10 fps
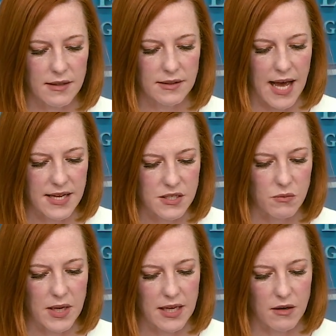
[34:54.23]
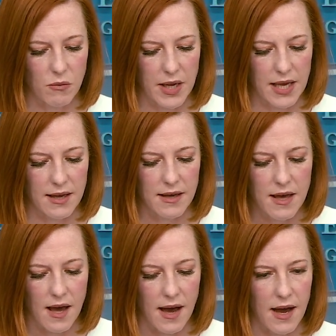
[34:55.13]
last week we
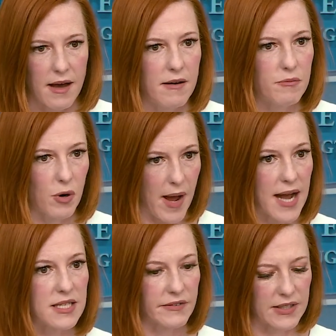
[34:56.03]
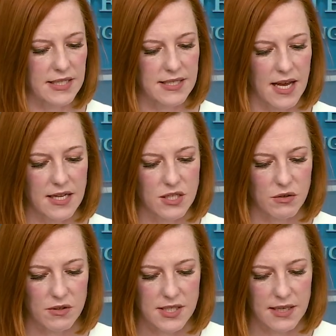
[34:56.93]
proactively decided to
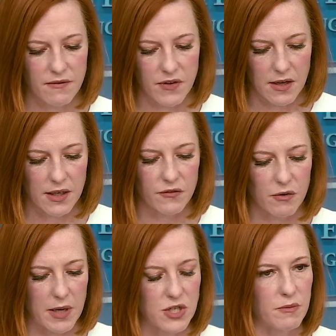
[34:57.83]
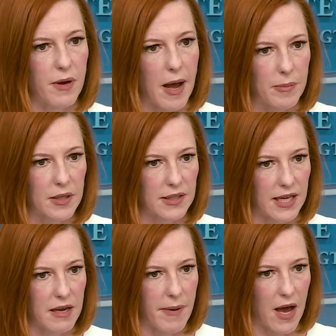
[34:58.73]
reveal information
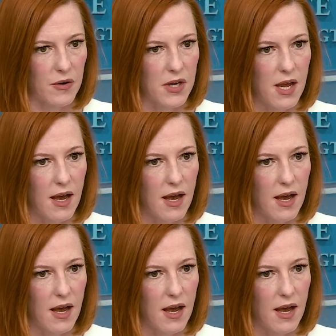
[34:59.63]
publicly about